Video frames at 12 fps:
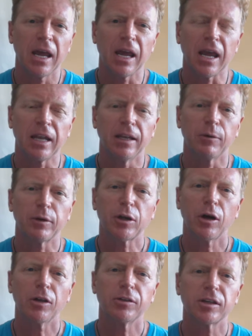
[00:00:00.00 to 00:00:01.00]
And we
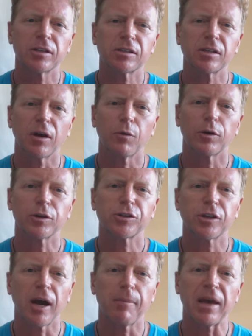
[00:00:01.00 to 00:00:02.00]
called this
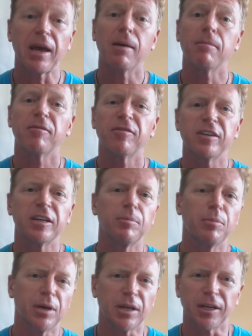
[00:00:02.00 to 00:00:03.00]
workshop
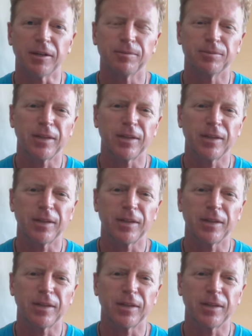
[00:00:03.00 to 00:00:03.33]
MVP.